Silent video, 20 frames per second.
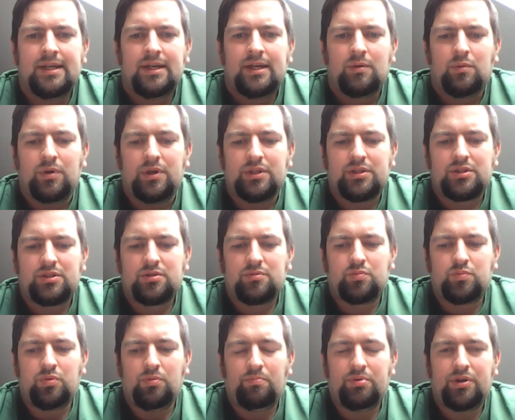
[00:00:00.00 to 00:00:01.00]
which
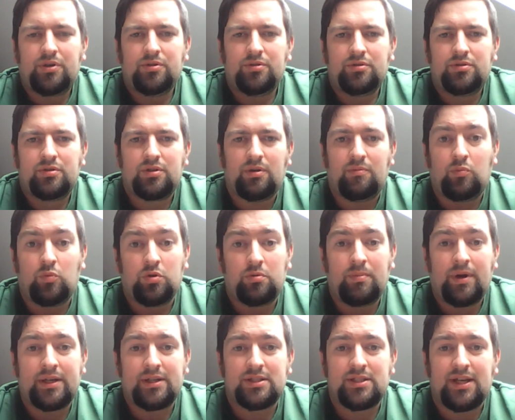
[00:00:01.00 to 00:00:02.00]
would be good and would
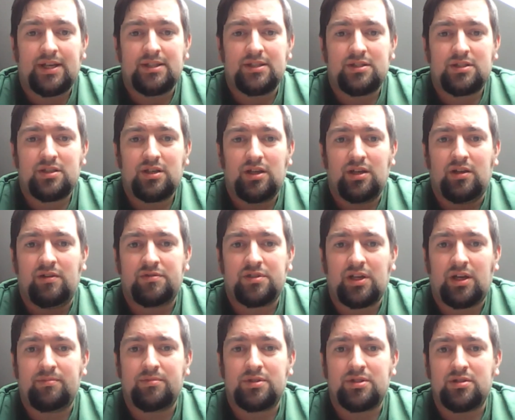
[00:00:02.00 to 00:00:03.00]
make sense if
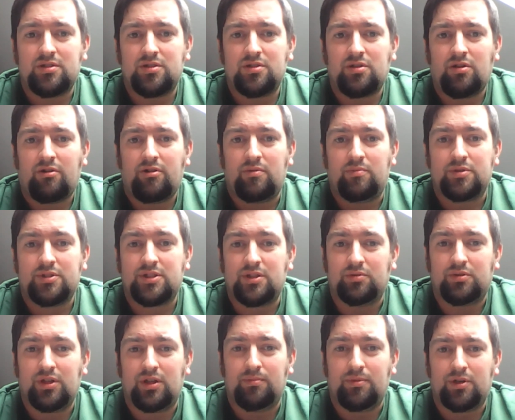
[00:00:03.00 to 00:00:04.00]
Sheamus and Cesaro were still
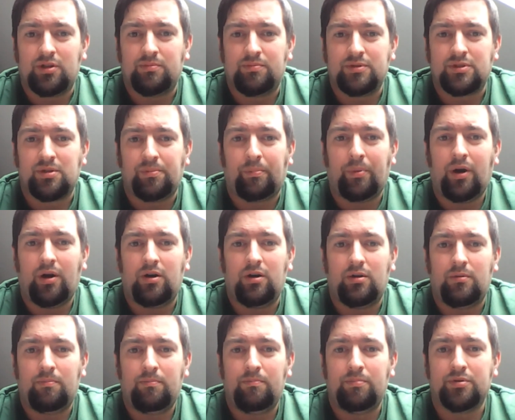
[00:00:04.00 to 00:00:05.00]
teaming up as the Bar,
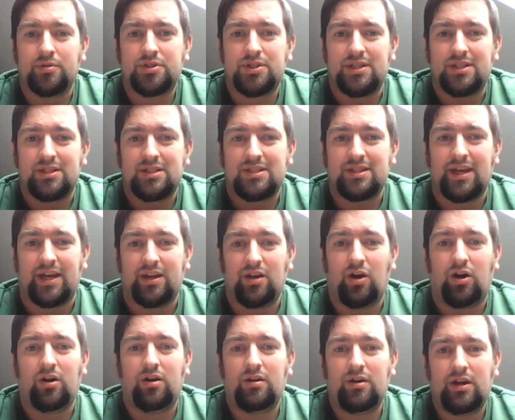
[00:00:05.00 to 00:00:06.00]
but since they're
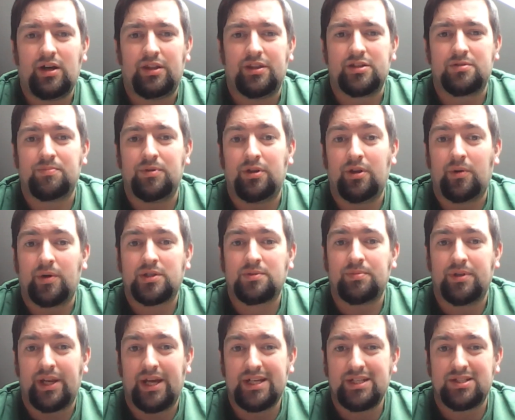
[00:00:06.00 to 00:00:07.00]
not, and there's been no
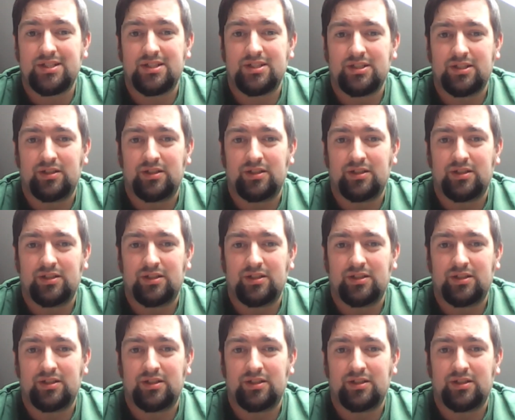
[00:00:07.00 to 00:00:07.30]
explanation to